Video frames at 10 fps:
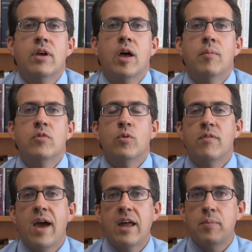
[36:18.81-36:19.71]
Um, so
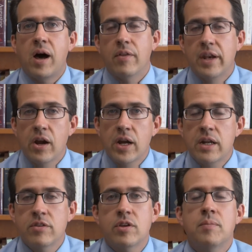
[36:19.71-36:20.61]
we've had
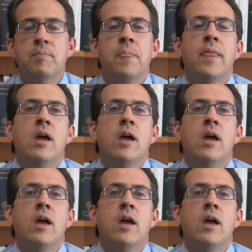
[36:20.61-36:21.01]
Apollinarianism,